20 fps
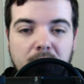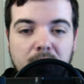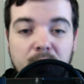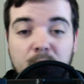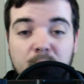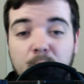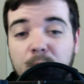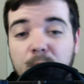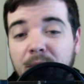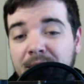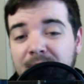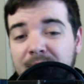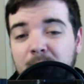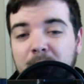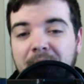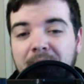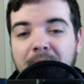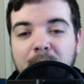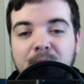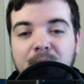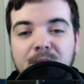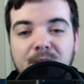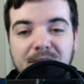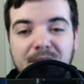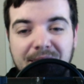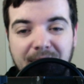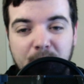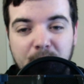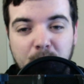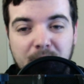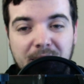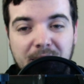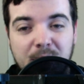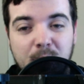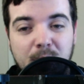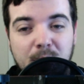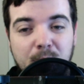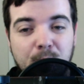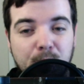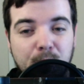So find some gaps in your schedule that
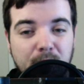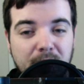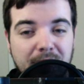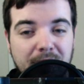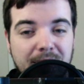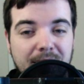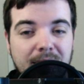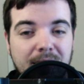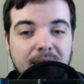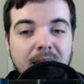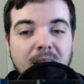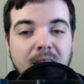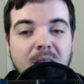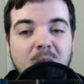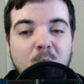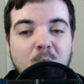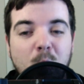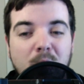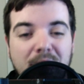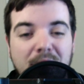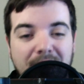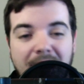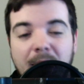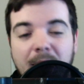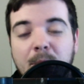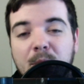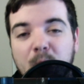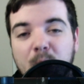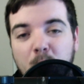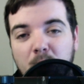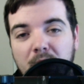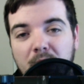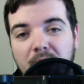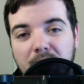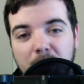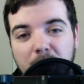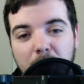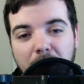you can fill in with time to work on your